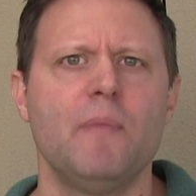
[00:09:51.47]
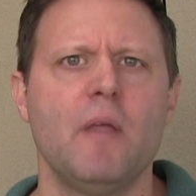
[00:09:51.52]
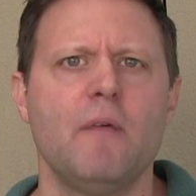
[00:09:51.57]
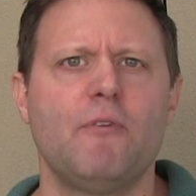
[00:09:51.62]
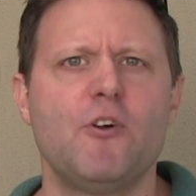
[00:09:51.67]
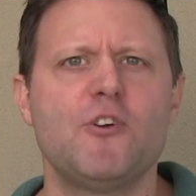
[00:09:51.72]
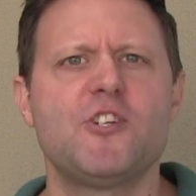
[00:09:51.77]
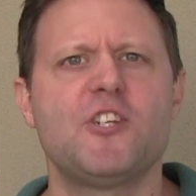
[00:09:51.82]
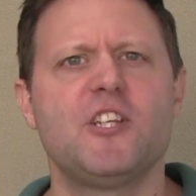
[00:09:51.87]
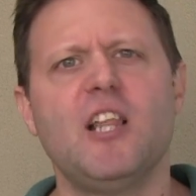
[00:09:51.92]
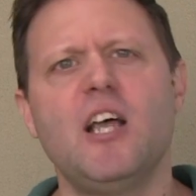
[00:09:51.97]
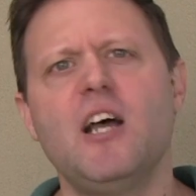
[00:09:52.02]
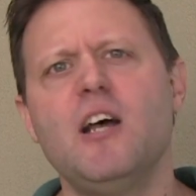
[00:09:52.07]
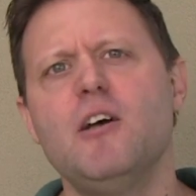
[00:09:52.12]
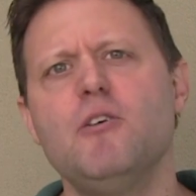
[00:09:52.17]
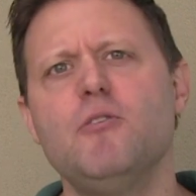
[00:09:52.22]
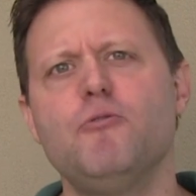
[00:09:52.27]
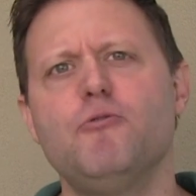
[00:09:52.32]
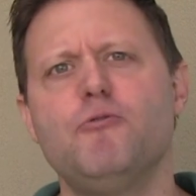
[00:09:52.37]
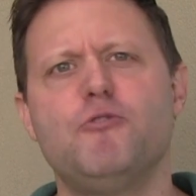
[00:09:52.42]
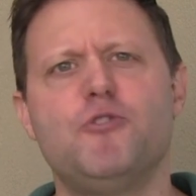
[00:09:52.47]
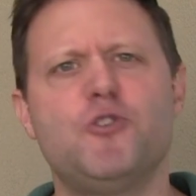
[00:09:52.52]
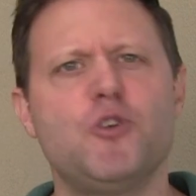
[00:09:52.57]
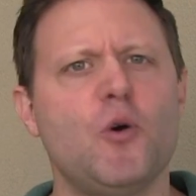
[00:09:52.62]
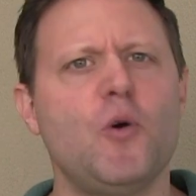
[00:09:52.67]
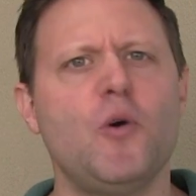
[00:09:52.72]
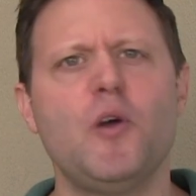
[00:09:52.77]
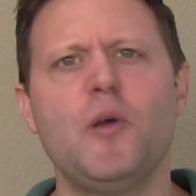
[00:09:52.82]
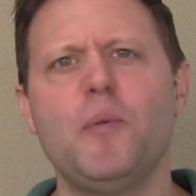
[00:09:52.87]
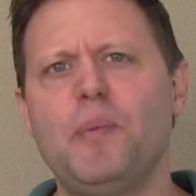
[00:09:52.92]
First, love,
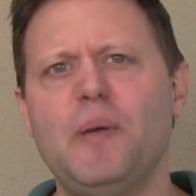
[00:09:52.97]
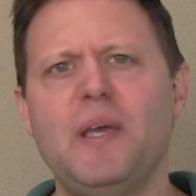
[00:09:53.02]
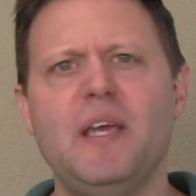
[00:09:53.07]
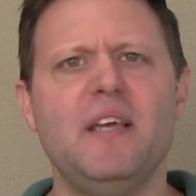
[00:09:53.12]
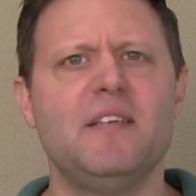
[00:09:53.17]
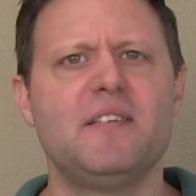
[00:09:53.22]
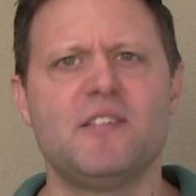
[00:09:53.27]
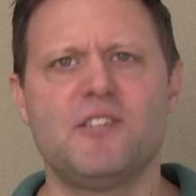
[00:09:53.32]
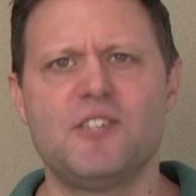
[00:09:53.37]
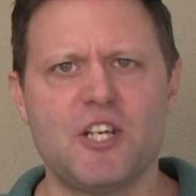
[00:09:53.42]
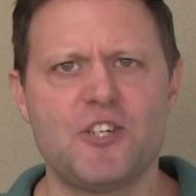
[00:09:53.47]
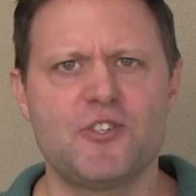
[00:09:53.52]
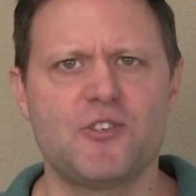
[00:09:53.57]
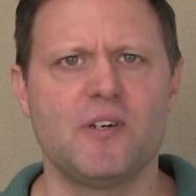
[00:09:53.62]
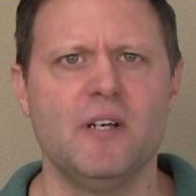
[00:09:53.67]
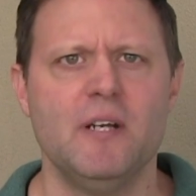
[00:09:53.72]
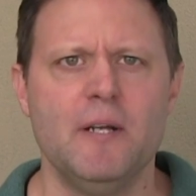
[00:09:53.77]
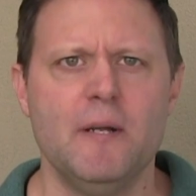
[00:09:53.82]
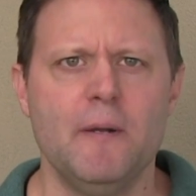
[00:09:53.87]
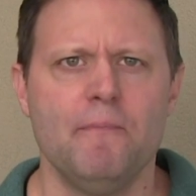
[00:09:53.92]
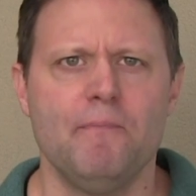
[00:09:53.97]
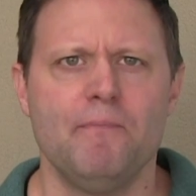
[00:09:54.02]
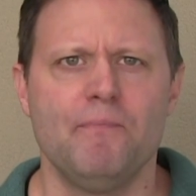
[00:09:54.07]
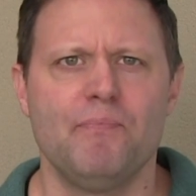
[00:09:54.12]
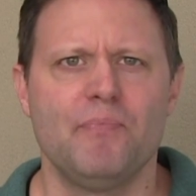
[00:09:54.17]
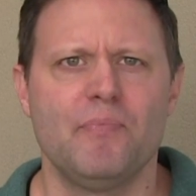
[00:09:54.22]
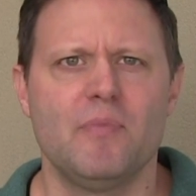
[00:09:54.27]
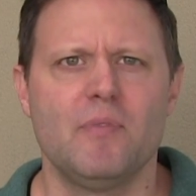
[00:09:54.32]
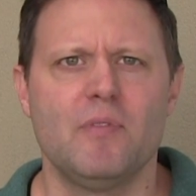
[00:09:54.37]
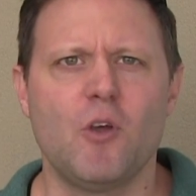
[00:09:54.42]
joy, peace, etc.
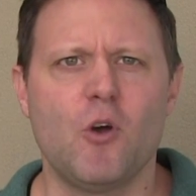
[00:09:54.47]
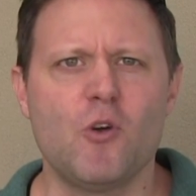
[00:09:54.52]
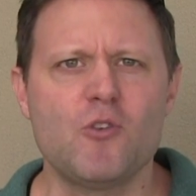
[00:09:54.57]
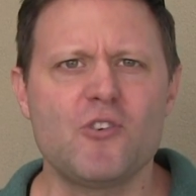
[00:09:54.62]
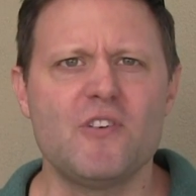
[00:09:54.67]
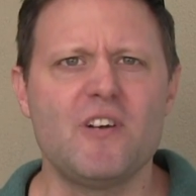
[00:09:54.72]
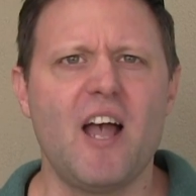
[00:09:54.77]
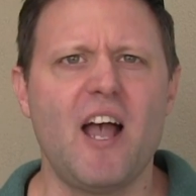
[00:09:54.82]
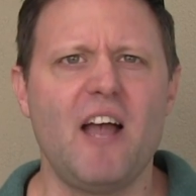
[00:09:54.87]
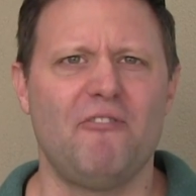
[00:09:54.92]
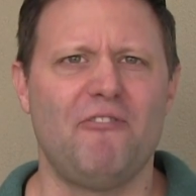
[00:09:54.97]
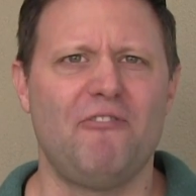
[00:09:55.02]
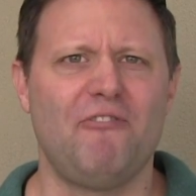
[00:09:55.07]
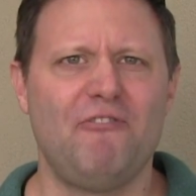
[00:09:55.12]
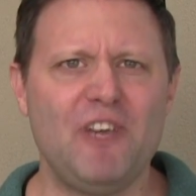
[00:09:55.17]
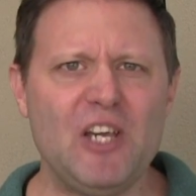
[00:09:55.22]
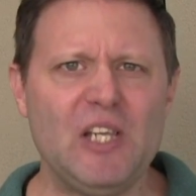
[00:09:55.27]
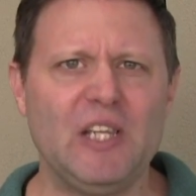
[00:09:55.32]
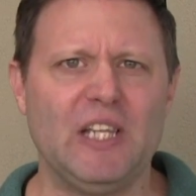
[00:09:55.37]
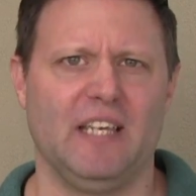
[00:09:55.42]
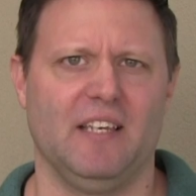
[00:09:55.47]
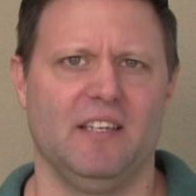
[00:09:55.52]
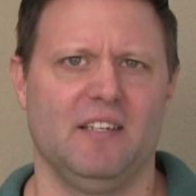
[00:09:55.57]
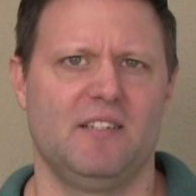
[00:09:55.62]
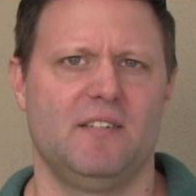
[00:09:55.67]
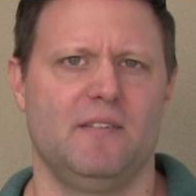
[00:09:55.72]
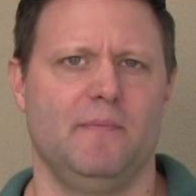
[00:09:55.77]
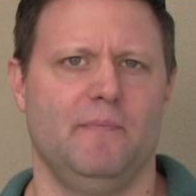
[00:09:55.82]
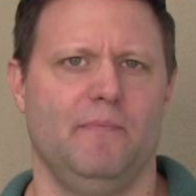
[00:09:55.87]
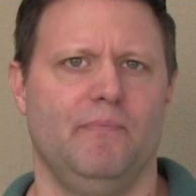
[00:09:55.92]
Those are not
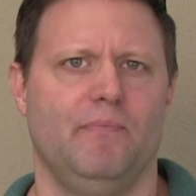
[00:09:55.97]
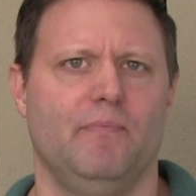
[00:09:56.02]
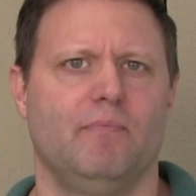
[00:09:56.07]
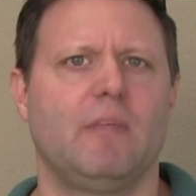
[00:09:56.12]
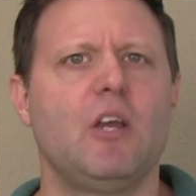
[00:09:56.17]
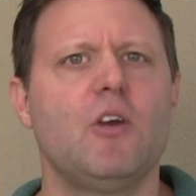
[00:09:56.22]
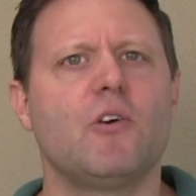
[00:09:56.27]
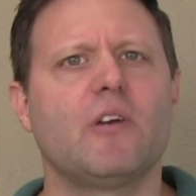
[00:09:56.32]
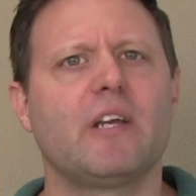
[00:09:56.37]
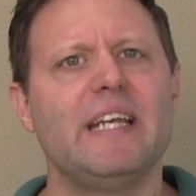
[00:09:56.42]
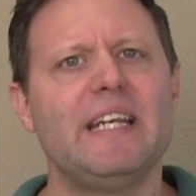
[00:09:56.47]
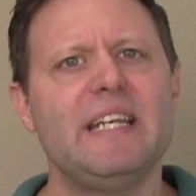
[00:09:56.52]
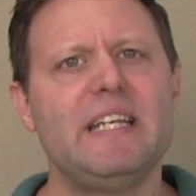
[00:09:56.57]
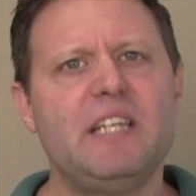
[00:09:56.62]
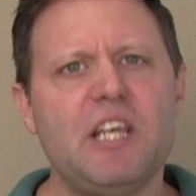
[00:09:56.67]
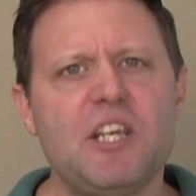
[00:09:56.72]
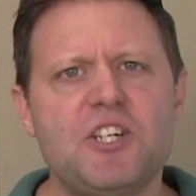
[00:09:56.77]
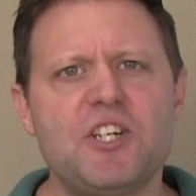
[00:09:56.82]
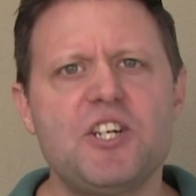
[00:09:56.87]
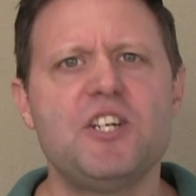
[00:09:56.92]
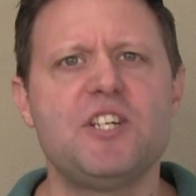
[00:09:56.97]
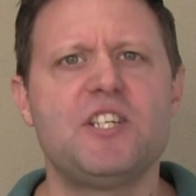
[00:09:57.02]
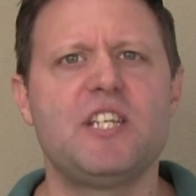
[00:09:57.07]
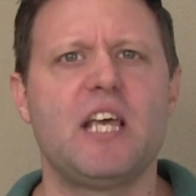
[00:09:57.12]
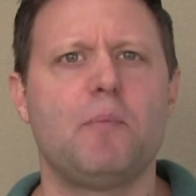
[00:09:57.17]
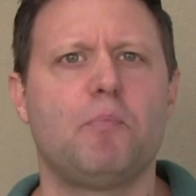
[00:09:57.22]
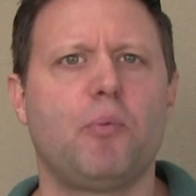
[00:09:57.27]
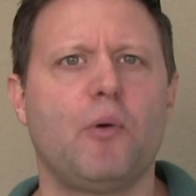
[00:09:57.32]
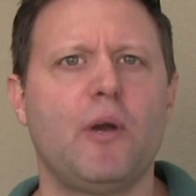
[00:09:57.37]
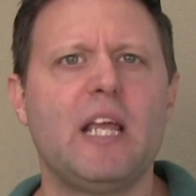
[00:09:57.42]
feelings. They are conditions
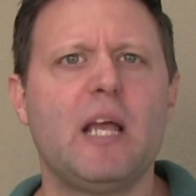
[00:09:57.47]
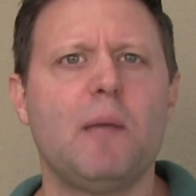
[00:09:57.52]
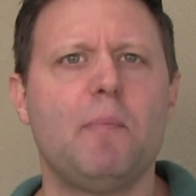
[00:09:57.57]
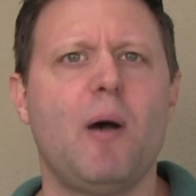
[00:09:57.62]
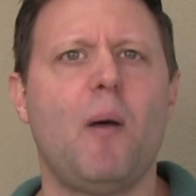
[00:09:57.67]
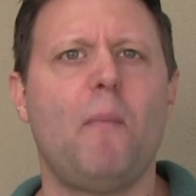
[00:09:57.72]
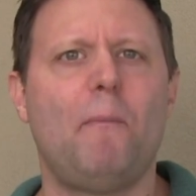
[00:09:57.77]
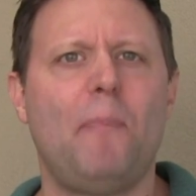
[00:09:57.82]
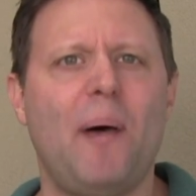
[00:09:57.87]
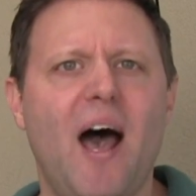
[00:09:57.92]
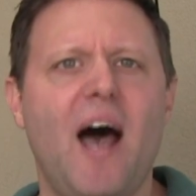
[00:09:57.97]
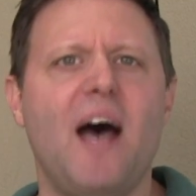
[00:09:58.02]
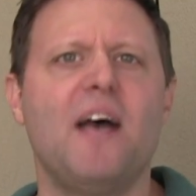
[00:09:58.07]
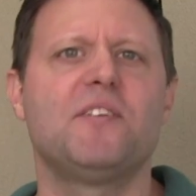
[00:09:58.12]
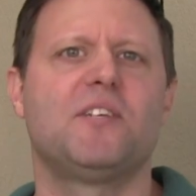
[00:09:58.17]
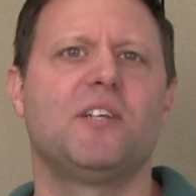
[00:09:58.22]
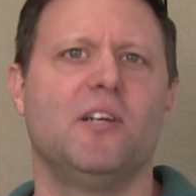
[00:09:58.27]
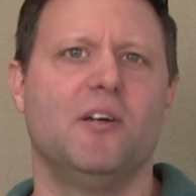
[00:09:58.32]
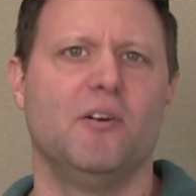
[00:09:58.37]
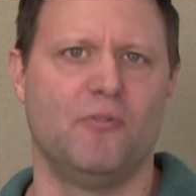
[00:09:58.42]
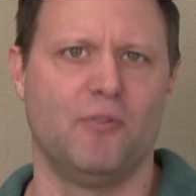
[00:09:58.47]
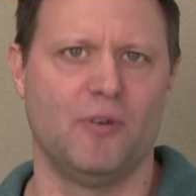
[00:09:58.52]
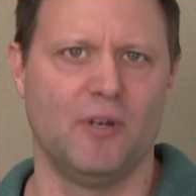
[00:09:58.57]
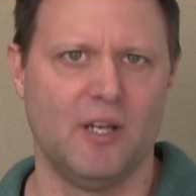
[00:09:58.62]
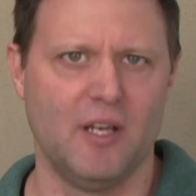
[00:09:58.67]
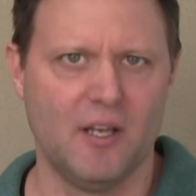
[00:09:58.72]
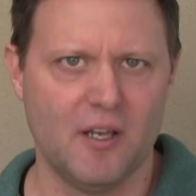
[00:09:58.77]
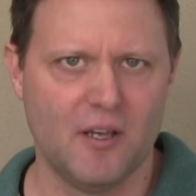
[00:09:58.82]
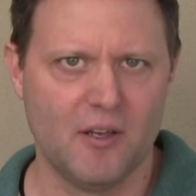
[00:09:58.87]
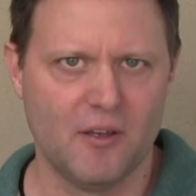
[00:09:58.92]
that bring about positive
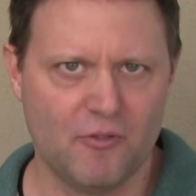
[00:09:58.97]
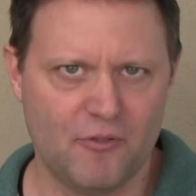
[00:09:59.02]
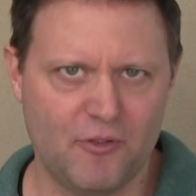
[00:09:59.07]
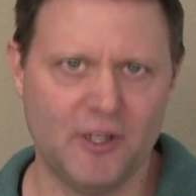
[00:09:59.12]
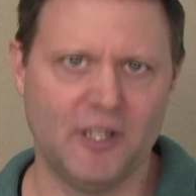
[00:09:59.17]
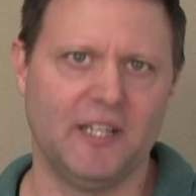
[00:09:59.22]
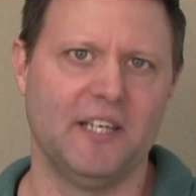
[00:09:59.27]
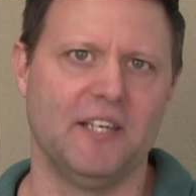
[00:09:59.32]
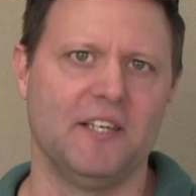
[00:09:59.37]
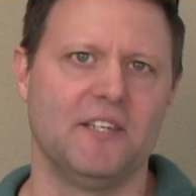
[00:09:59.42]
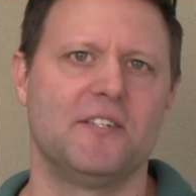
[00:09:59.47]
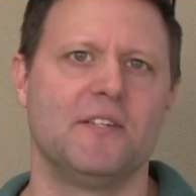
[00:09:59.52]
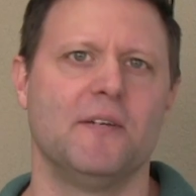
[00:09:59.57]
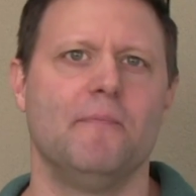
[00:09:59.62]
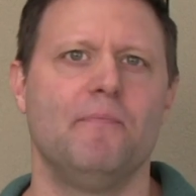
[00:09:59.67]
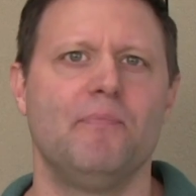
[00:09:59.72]
feelings.